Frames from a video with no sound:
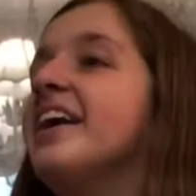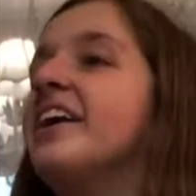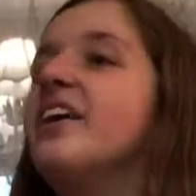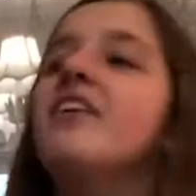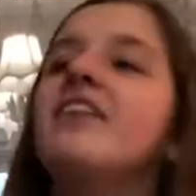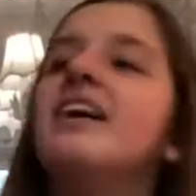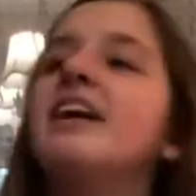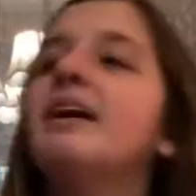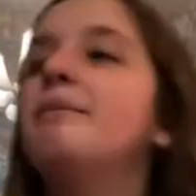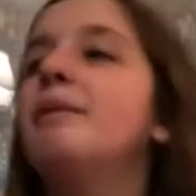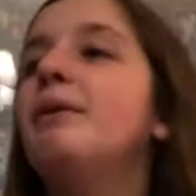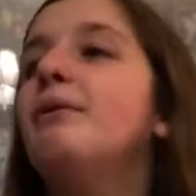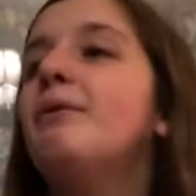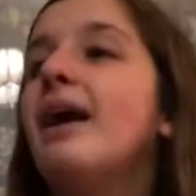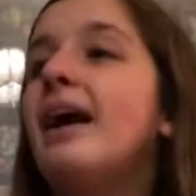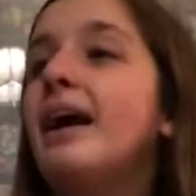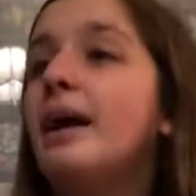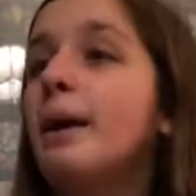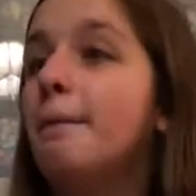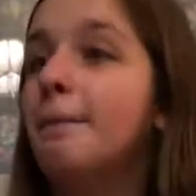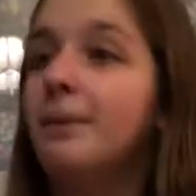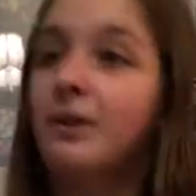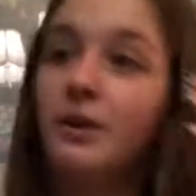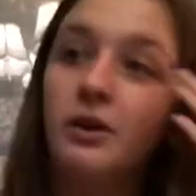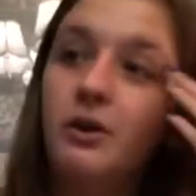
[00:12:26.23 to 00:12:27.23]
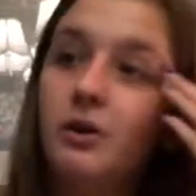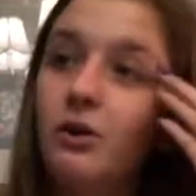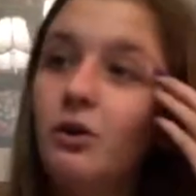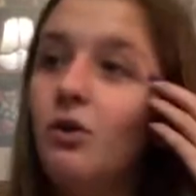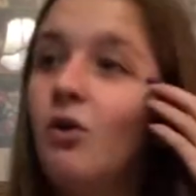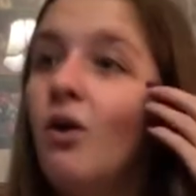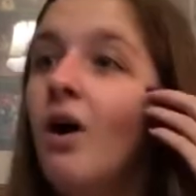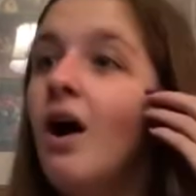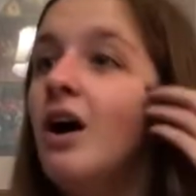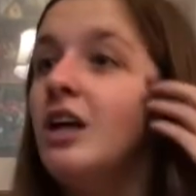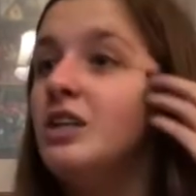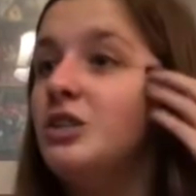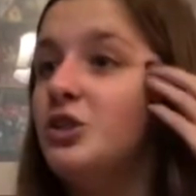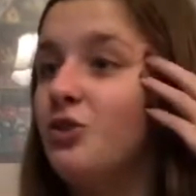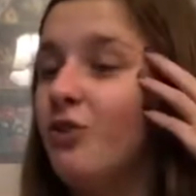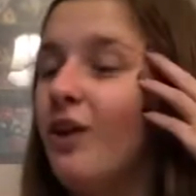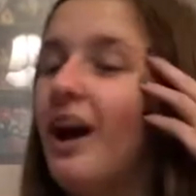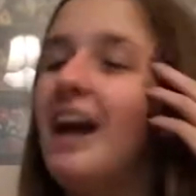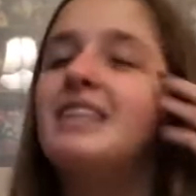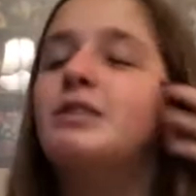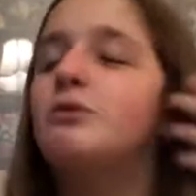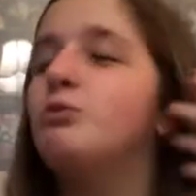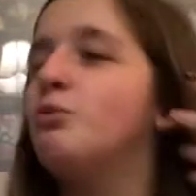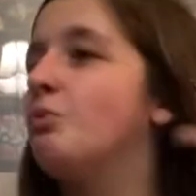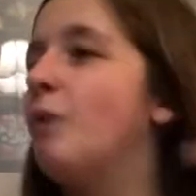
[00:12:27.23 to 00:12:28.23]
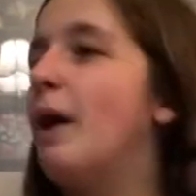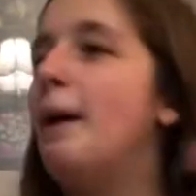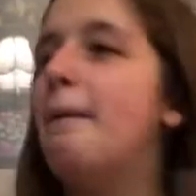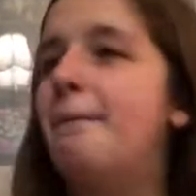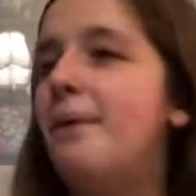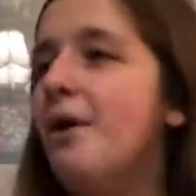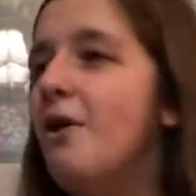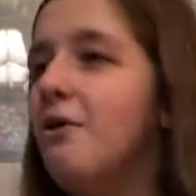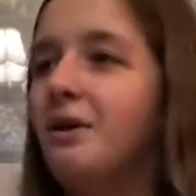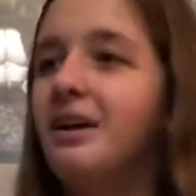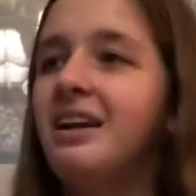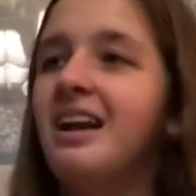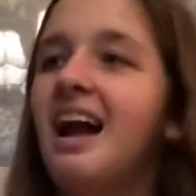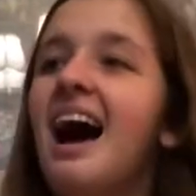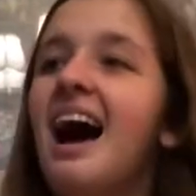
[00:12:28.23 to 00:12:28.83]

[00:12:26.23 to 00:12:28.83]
you're gonna be wearing a blue dress with white polka